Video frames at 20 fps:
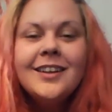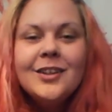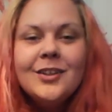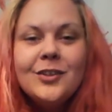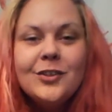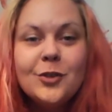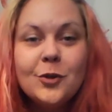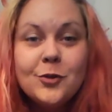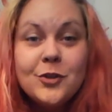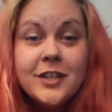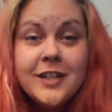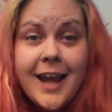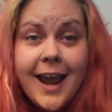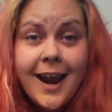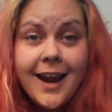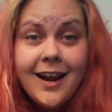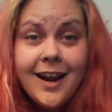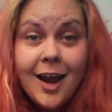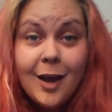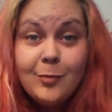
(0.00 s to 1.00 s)
So
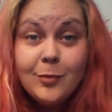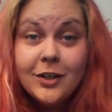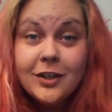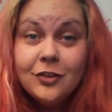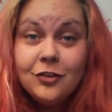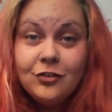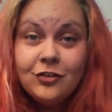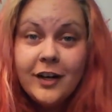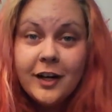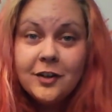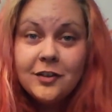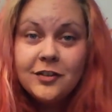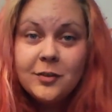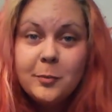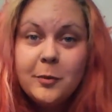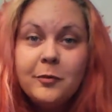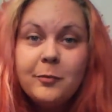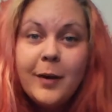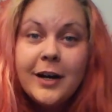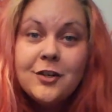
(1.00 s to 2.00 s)
today I'm going to share some
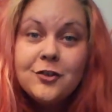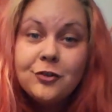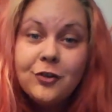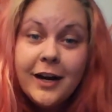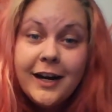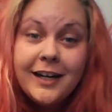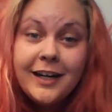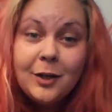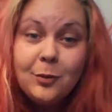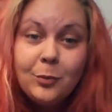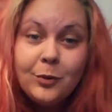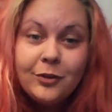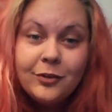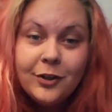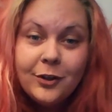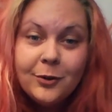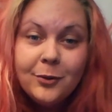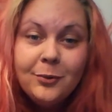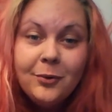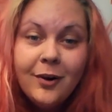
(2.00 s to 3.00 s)
of my training with
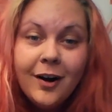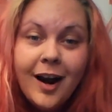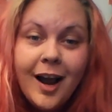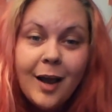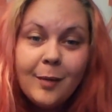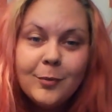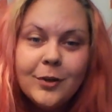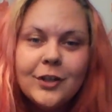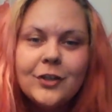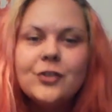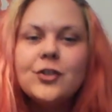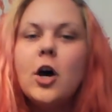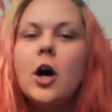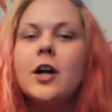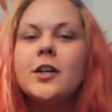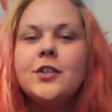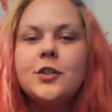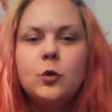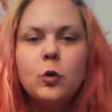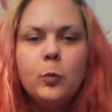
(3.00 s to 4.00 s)
you. I'm going to
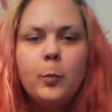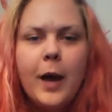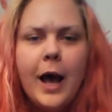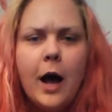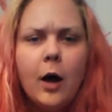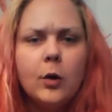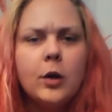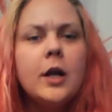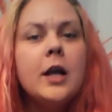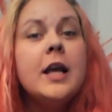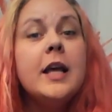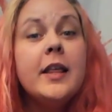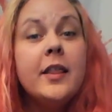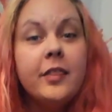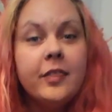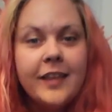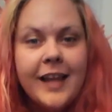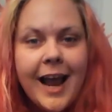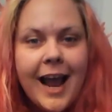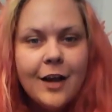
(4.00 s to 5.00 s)
talk to you about
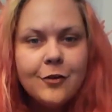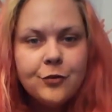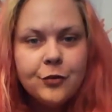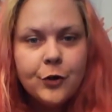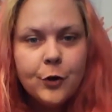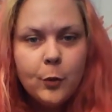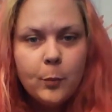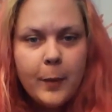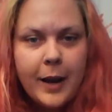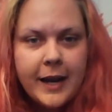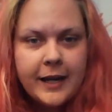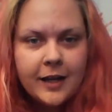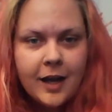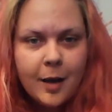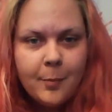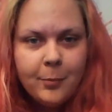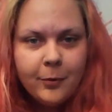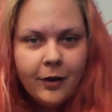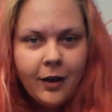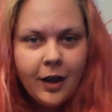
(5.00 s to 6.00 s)
theatrical
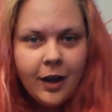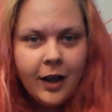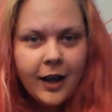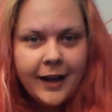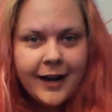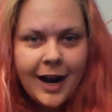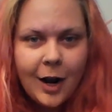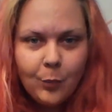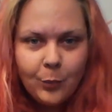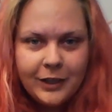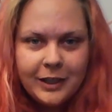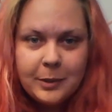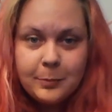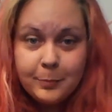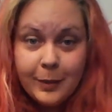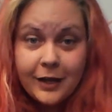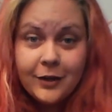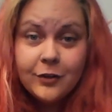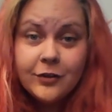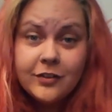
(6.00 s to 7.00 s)
makeup and how we can
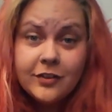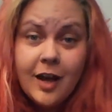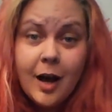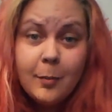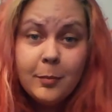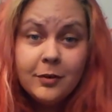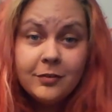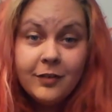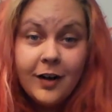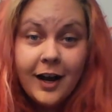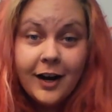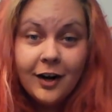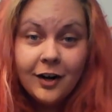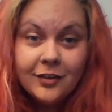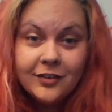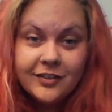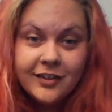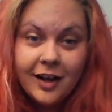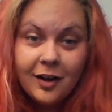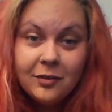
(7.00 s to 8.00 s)
better zombify
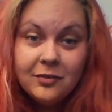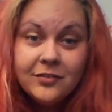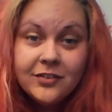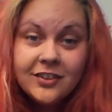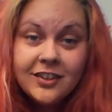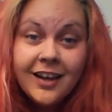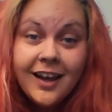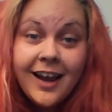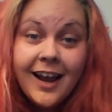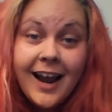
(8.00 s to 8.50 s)
ourselves.